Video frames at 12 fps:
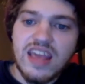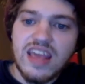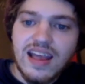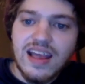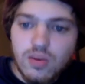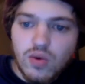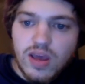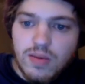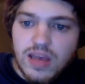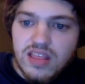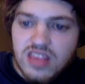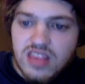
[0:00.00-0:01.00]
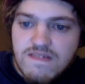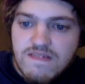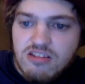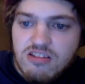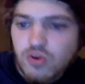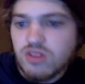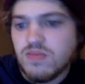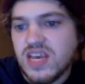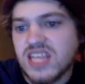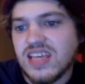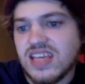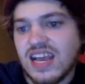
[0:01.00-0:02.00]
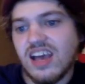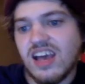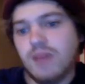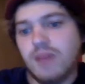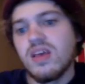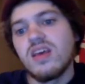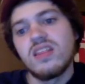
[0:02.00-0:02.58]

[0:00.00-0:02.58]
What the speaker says: and on the web at tvsportsmag.com.